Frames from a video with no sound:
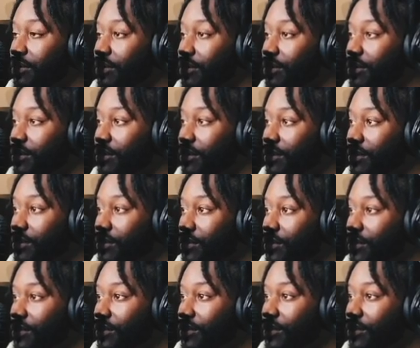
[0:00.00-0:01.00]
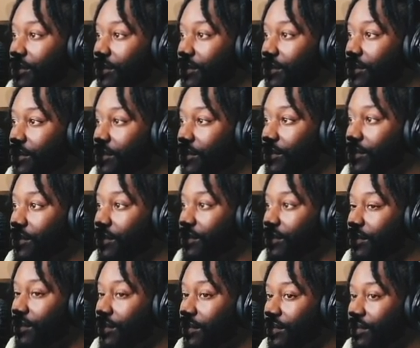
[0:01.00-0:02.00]

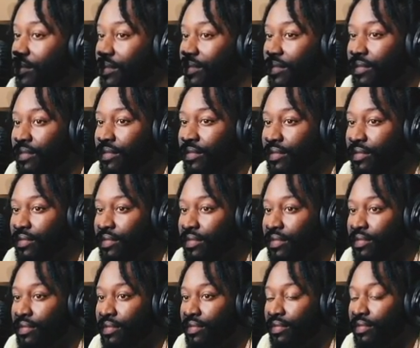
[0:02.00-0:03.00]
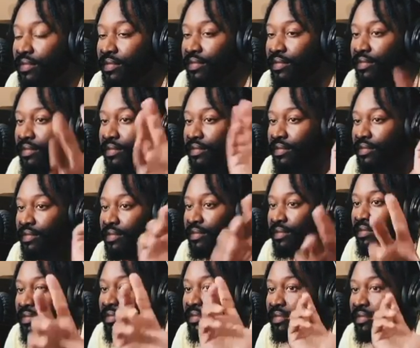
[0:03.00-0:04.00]

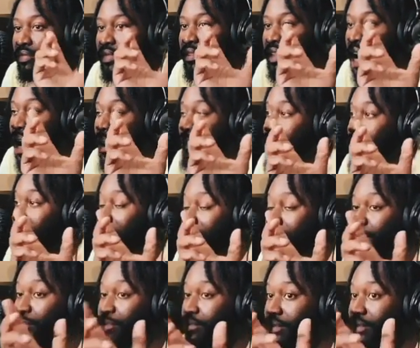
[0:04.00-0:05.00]
No words are spoken by the person on screen.